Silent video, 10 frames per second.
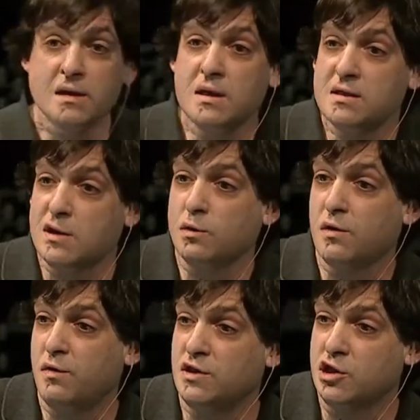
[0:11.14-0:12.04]
then they said to
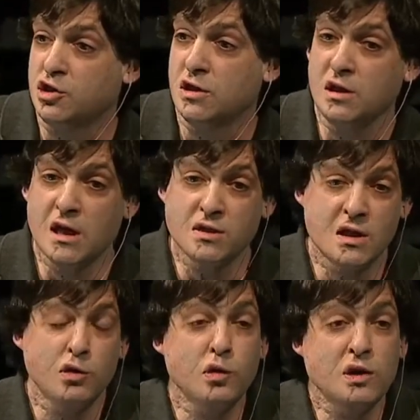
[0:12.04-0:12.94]
the physician,
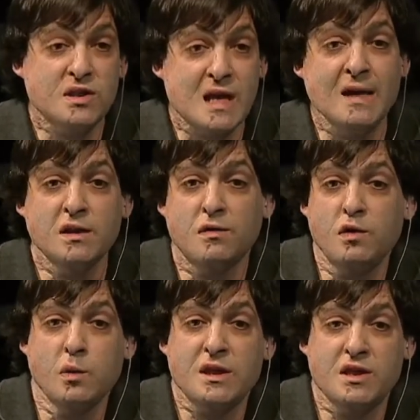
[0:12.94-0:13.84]
yes, you decided a
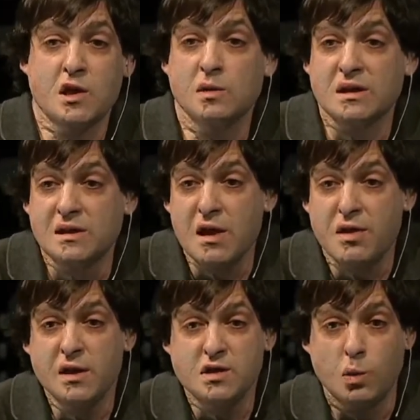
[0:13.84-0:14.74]
few weeks ago that
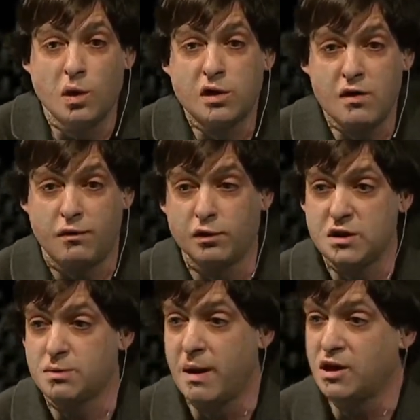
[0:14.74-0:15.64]
nothing is working for
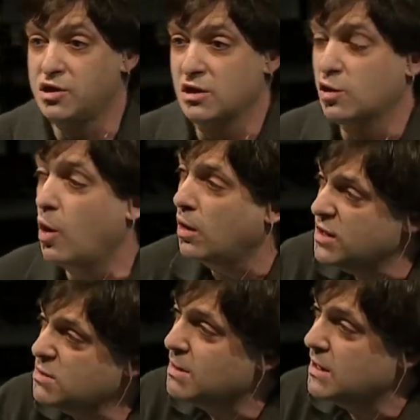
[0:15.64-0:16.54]
this patient. All
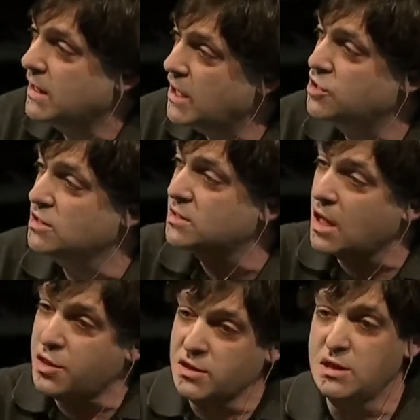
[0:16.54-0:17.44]
these medications,
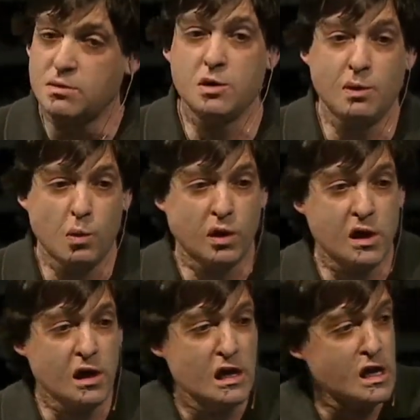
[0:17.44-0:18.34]
nothing seems to be
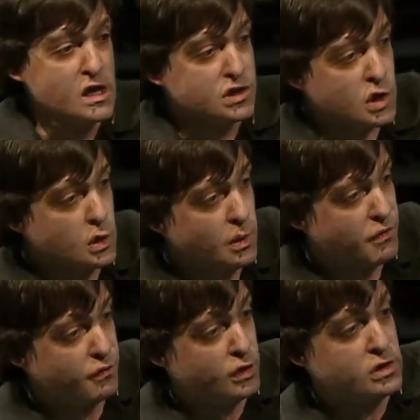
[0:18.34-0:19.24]
working, so you
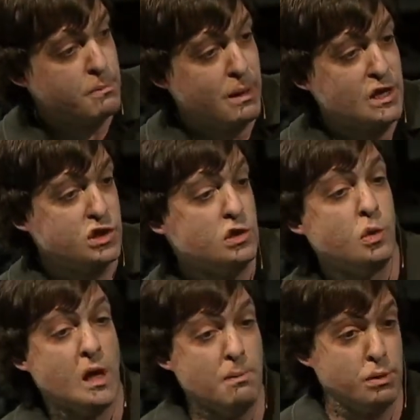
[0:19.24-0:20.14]
refer the patient
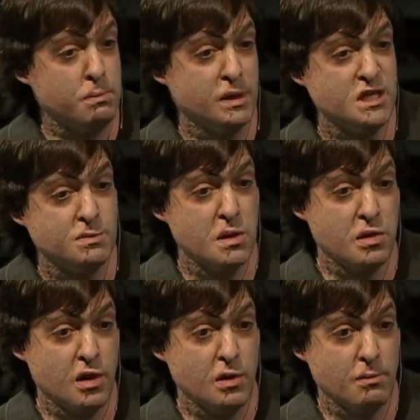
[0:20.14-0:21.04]
to hip replacement
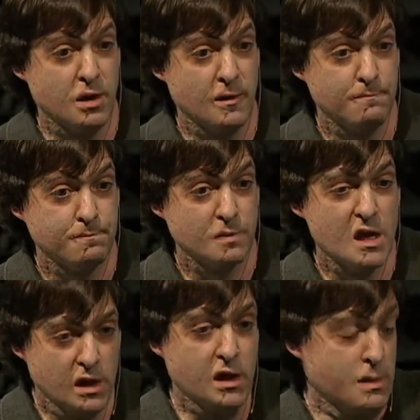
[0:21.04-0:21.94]
therapy,
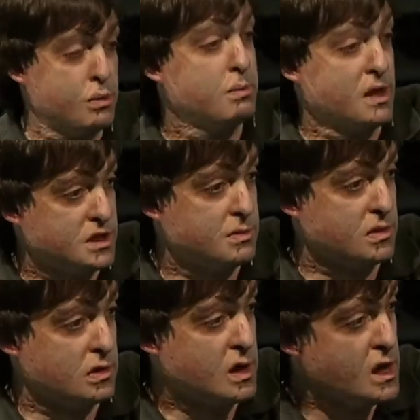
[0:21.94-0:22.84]
hip
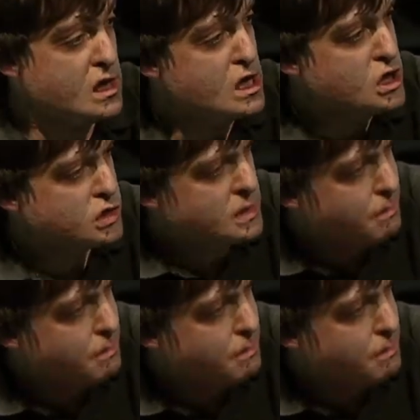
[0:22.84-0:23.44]
replacement, okay? So the